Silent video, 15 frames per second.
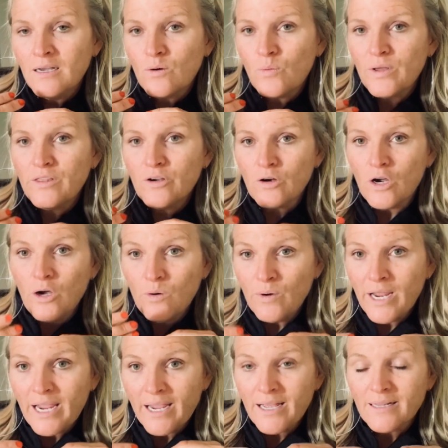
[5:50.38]
with your own
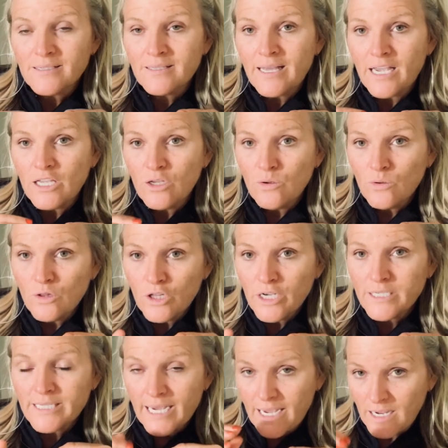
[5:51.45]
hands that you
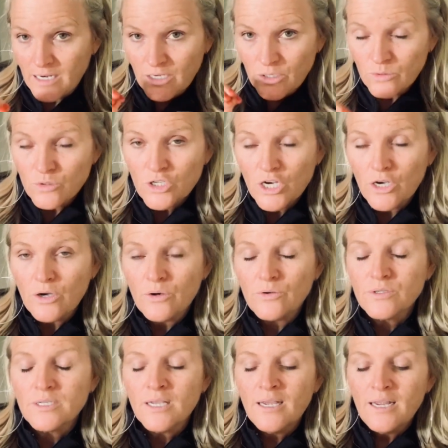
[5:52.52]
looked at and you
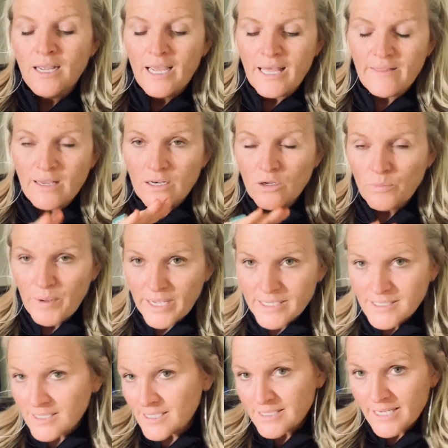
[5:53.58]
chose and then you
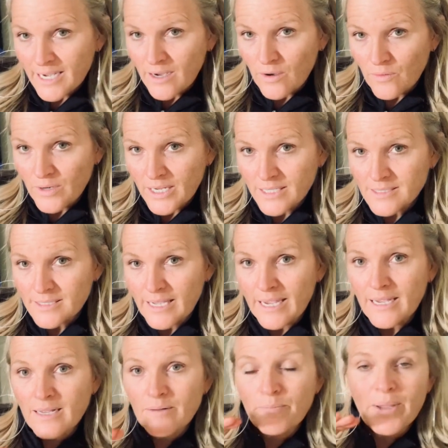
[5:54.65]
paste it down, it's
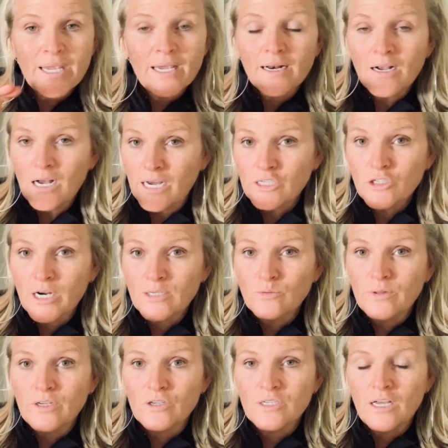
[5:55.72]
like making a contract
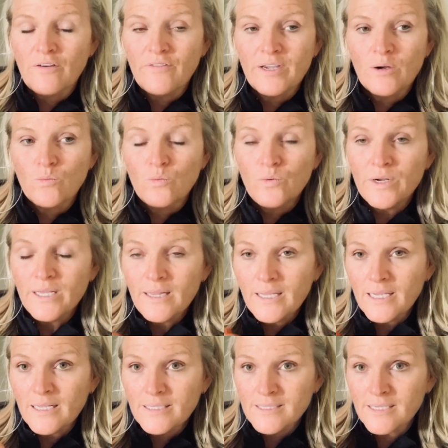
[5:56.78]
with yourself. It
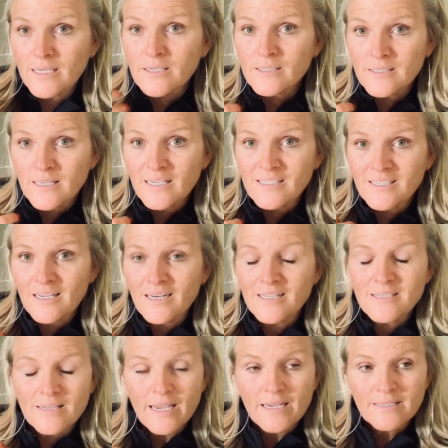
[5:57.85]
really seals things in.
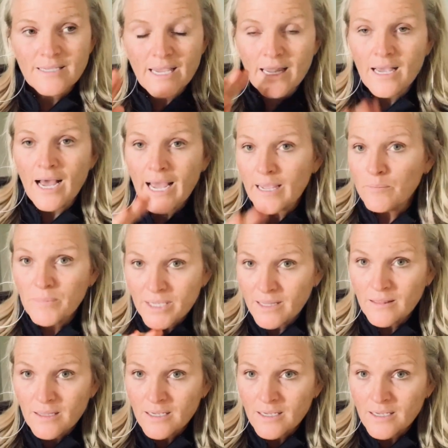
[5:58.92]
It's like saying, I mean